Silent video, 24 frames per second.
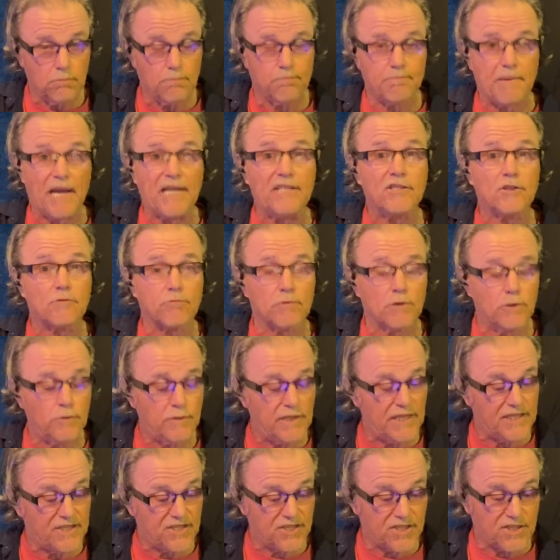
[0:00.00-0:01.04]
bass root,
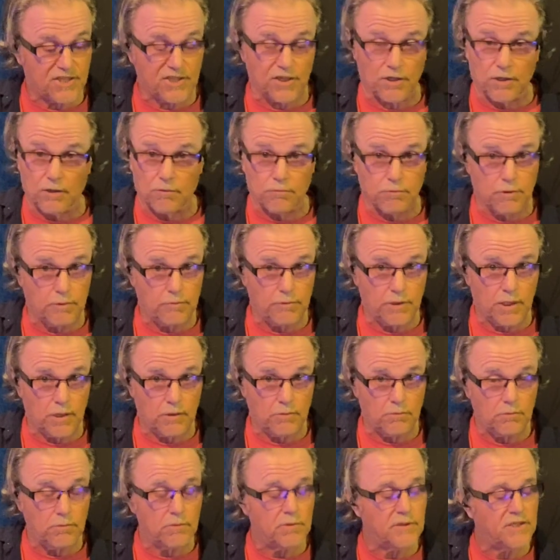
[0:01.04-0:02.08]
it's still a root
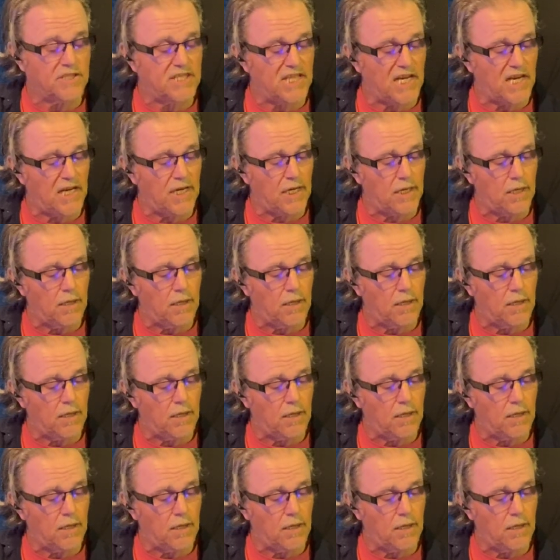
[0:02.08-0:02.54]
note, D,